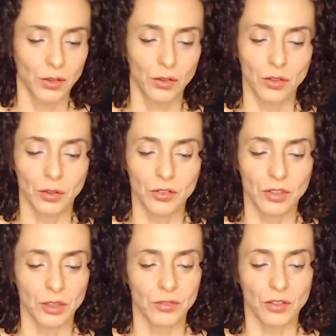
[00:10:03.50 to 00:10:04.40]
So
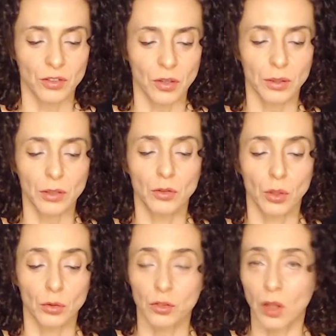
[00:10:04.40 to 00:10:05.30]
instead of just going
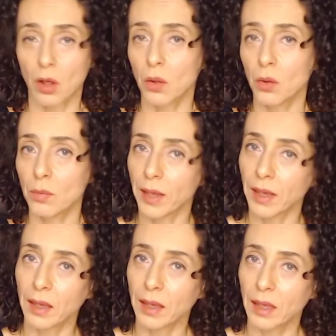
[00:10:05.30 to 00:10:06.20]
do, sol, me,
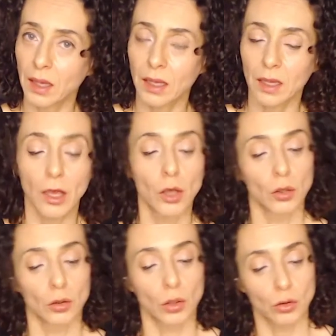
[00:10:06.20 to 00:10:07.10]

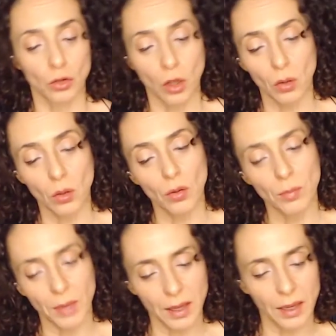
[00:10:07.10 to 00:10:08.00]
do, sol,
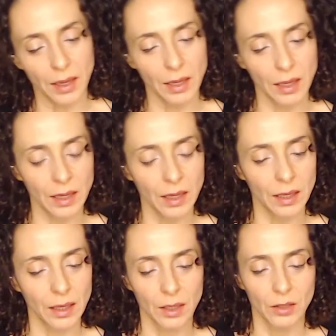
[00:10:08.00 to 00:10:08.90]
me,
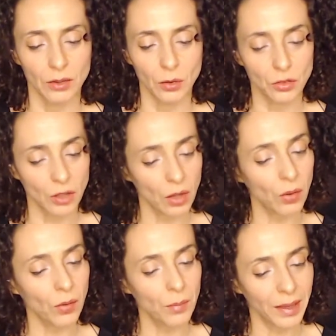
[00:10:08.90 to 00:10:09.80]
do,
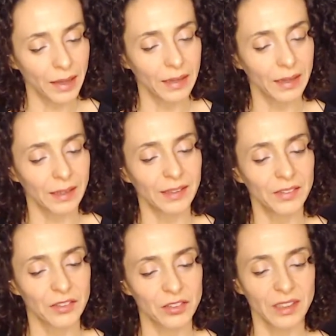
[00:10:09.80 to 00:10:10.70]
sol, me,
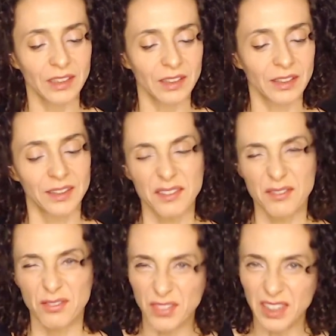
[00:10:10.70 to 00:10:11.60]
there's a little
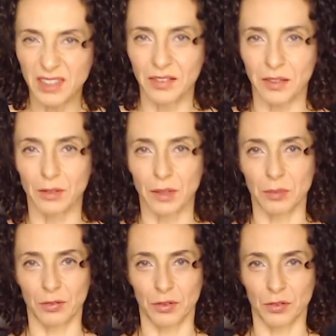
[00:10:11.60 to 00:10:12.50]
fi in there right
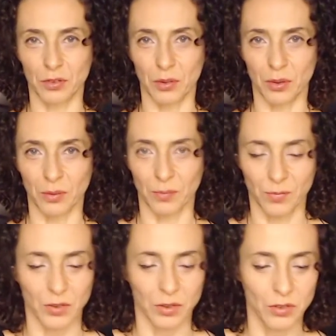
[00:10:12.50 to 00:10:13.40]
before the sol.
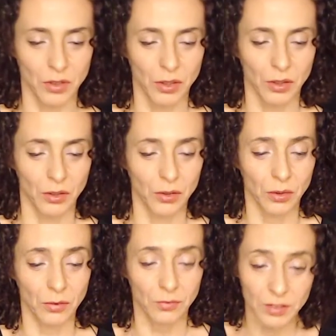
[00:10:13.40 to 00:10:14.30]
So it's
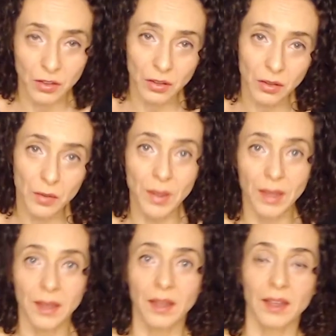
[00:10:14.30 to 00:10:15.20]
do, fi, sol, me,
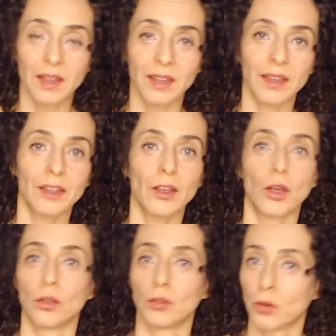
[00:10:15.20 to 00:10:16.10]

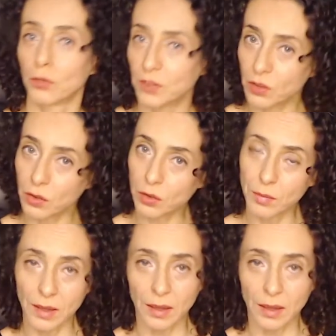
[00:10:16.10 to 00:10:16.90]
do, fi, sol, me,